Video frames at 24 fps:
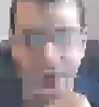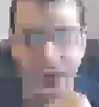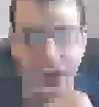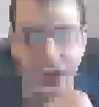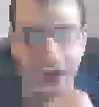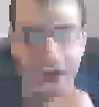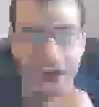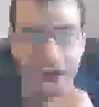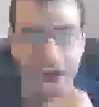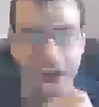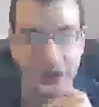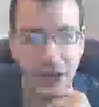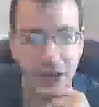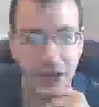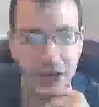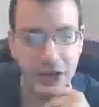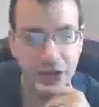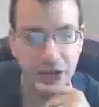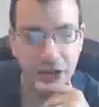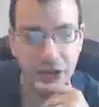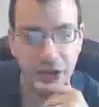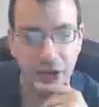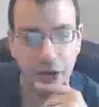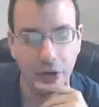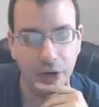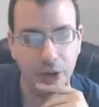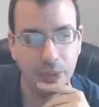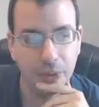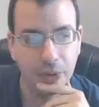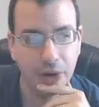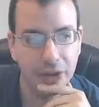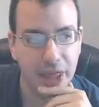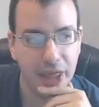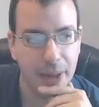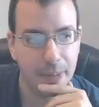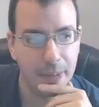And if you saw here, the only
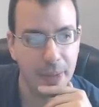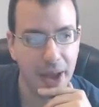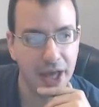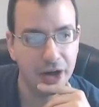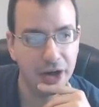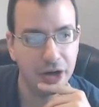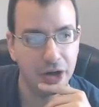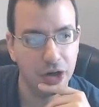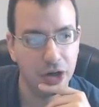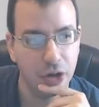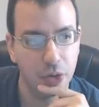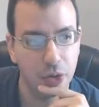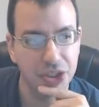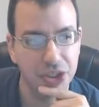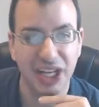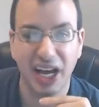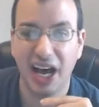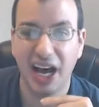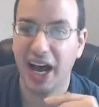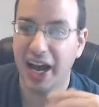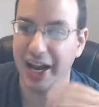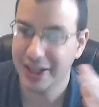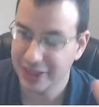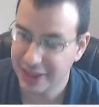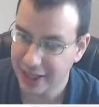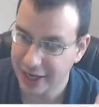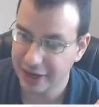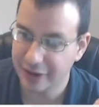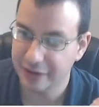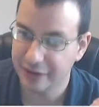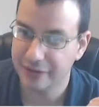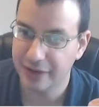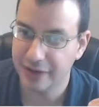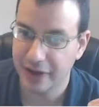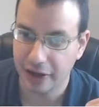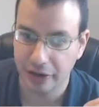part that mattered was the height that
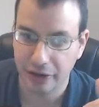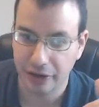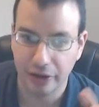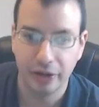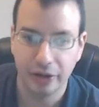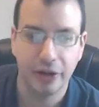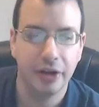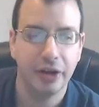it fell.